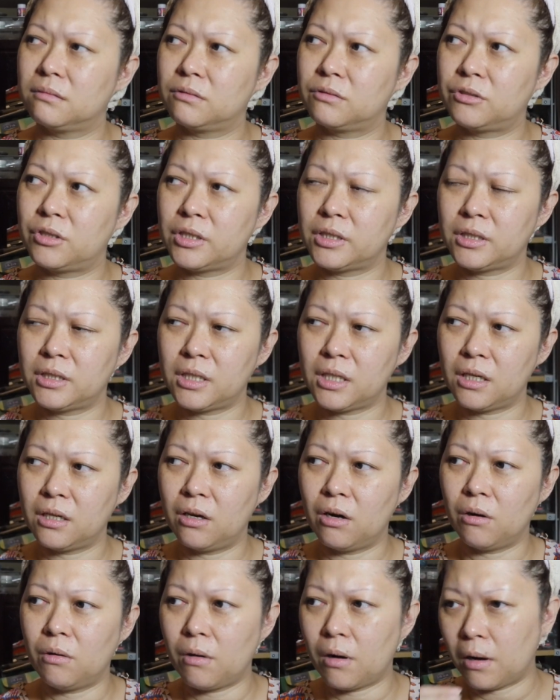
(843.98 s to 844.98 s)
Christy
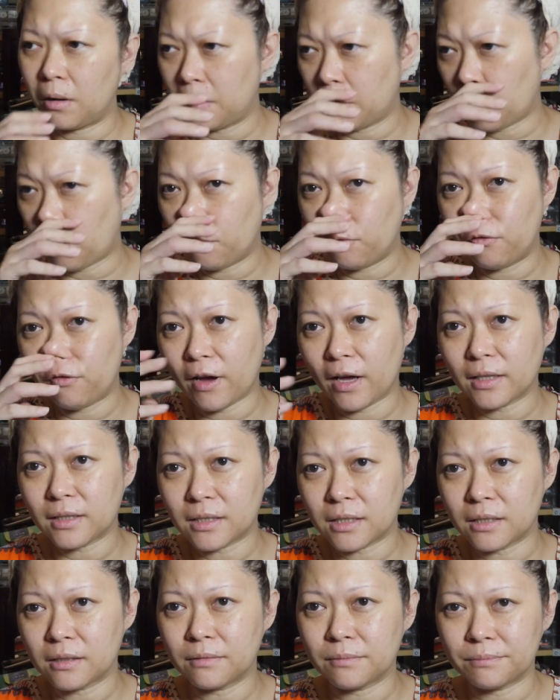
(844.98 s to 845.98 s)
go on low
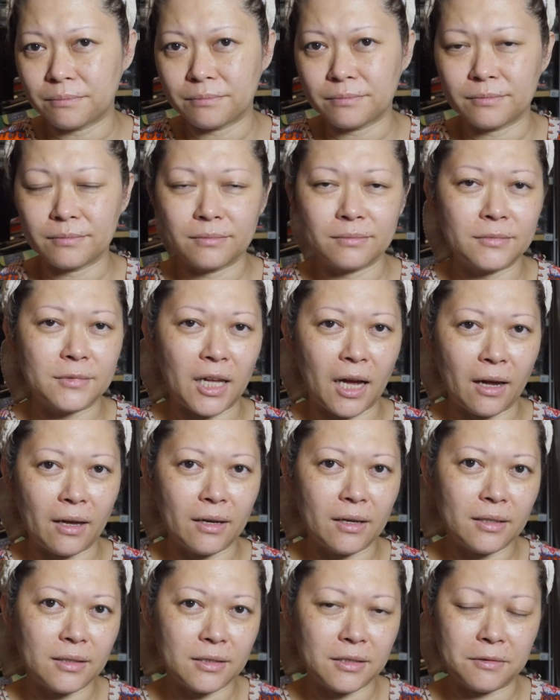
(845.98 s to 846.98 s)
fat
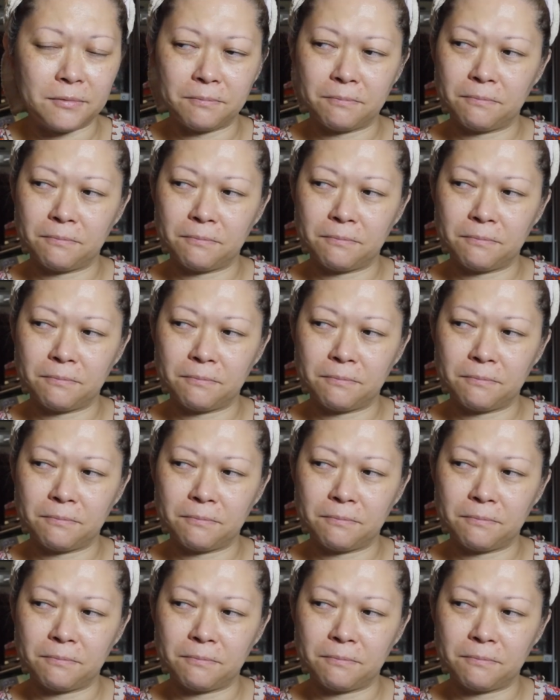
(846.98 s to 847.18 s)
diet,